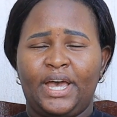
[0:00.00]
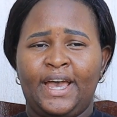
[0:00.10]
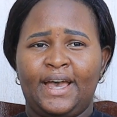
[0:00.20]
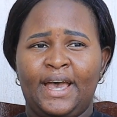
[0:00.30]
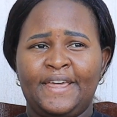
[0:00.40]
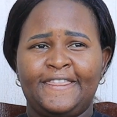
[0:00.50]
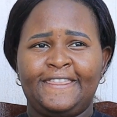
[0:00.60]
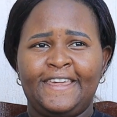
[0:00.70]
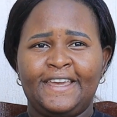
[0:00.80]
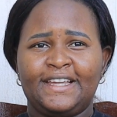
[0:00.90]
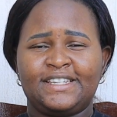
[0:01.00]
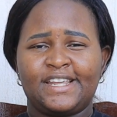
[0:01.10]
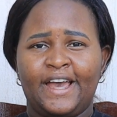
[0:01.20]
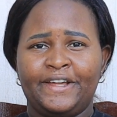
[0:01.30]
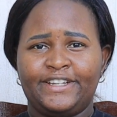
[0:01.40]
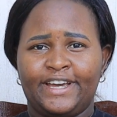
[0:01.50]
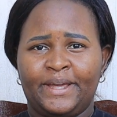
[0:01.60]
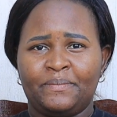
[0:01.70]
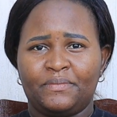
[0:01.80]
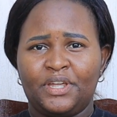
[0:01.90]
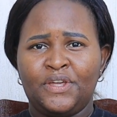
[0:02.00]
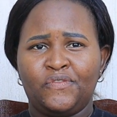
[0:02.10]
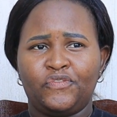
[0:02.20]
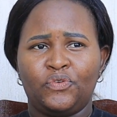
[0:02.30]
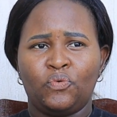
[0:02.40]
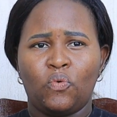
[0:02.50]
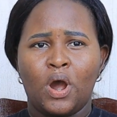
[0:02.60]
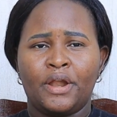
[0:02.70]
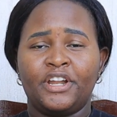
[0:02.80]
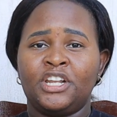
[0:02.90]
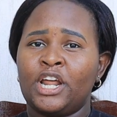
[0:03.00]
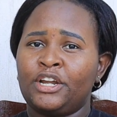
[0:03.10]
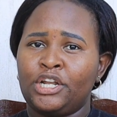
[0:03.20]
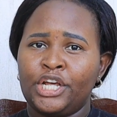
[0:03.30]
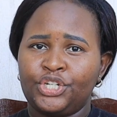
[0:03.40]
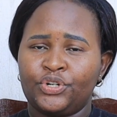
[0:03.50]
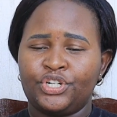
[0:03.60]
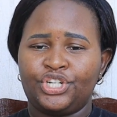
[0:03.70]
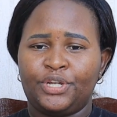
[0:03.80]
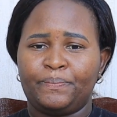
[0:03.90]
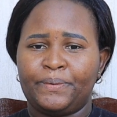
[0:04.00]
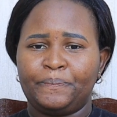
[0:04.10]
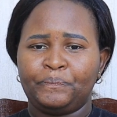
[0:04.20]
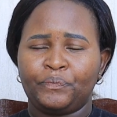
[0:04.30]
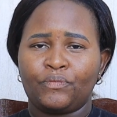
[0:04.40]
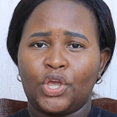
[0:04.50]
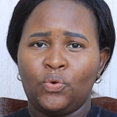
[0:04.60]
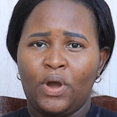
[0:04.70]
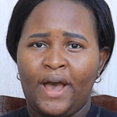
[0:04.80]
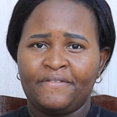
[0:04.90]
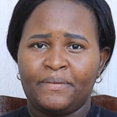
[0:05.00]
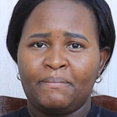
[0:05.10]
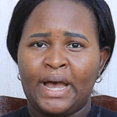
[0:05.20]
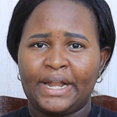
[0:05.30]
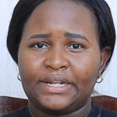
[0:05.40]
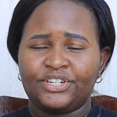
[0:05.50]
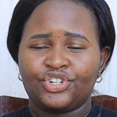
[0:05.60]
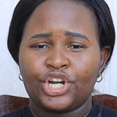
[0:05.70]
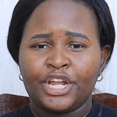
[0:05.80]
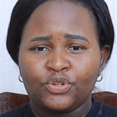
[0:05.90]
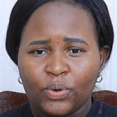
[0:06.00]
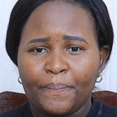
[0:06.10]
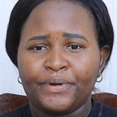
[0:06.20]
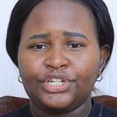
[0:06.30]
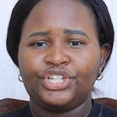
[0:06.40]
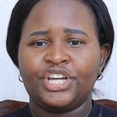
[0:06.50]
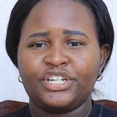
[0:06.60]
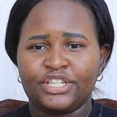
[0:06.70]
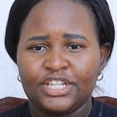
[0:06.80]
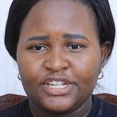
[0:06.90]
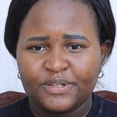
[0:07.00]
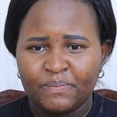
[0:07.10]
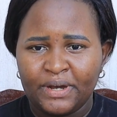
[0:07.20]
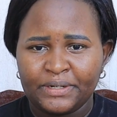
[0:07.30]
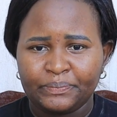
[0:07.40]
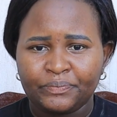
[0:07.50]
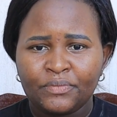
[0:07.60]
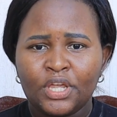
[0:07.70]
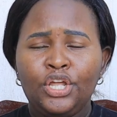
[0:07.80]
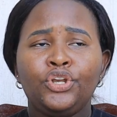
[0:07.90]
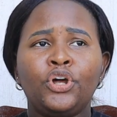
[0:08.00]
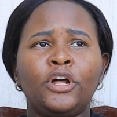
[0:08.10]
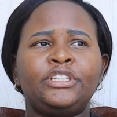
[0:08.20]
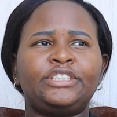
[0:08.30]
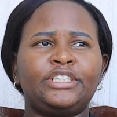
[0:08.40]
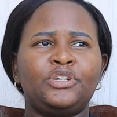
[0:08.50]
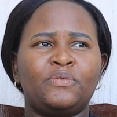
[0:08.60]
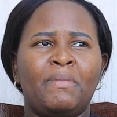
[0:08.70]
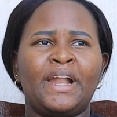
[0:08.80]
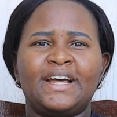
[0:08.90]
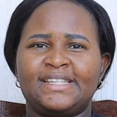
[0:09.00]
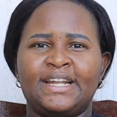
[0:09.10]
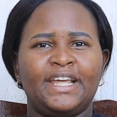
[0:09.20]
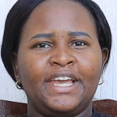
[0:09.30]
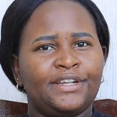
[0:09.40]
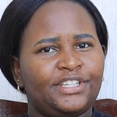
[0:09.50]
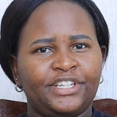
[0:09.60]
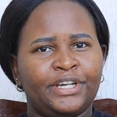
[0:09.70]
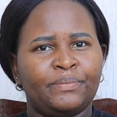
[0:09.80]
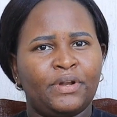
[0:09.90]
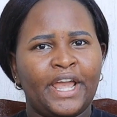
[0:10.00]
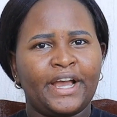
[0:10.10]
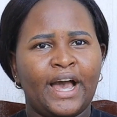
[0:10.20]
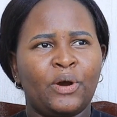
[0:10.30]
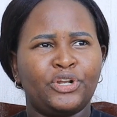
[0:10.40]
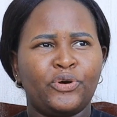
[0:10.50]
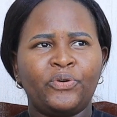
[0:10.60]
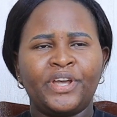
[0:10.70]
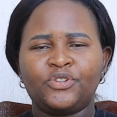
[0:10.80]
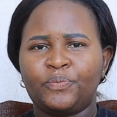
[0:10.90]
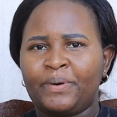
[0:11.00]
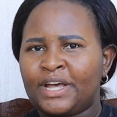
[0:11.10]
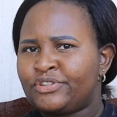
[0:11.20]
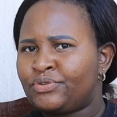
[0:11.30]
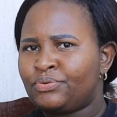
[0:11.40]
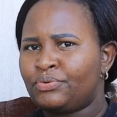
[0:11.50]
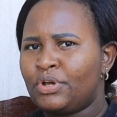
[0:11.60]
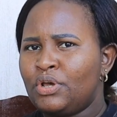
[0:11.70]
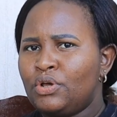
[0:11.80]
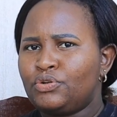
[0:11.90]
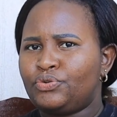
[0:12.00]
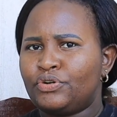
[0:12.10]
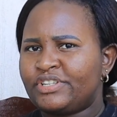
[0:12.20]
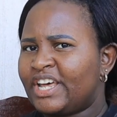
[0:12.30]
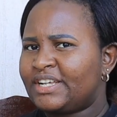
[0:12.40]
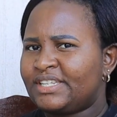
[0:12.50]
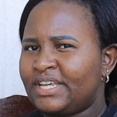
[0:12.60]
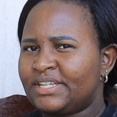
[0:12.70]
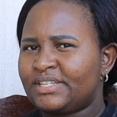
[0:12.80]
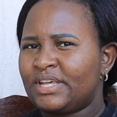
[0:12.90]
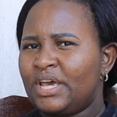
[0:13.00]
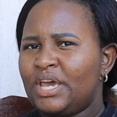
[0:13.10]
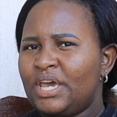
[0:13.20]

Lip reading: I think it's high time, if you are in a relationship, you have a man, try to appreciate this man. Don't see your man as an ATM, like a doorway to pass through to your success.